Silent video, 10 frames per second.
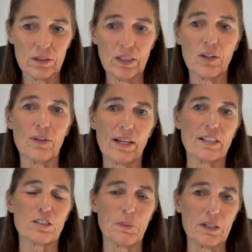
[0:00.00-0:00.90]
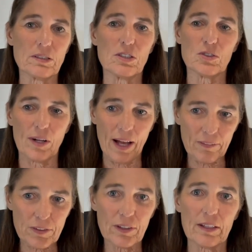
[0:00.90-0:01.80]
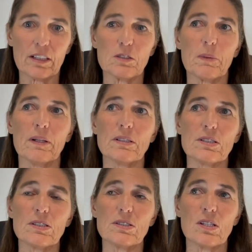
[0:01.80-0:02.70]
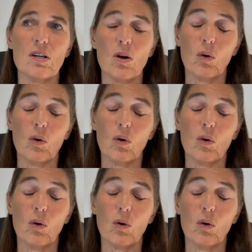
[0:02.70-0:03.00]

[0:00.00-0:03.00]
near-death experiences or after-death experiences,